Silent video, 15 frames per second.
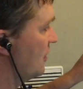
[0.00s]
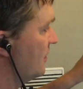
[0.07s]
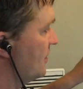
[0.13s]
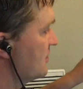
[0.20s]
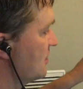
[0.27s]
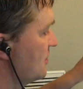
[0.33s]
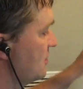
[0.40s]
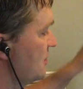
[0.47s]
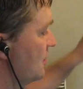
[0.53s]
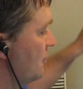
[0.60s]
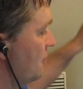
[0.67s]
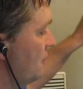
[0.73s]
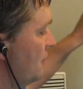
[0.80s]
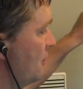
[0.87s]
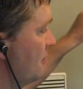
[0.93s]
and listen to the
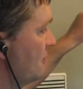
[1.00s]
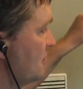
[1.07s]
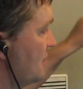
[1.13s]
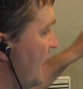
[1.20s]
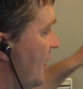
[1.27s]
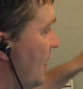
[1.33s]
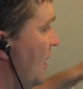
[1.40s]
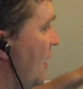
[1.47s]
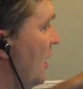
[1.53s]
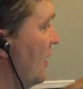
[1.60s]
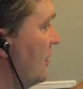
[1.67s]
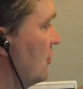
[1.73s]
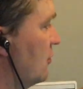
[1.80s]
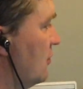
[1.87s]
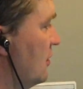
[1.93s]
rhythms that I
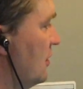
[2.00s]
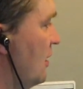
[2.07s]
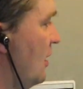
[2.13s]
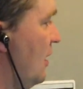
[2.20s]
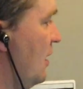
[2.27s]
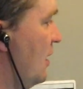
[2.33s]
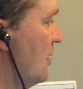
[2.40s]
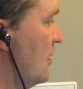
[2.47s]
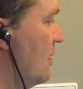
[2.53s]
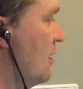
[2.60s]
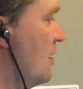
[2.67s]
create.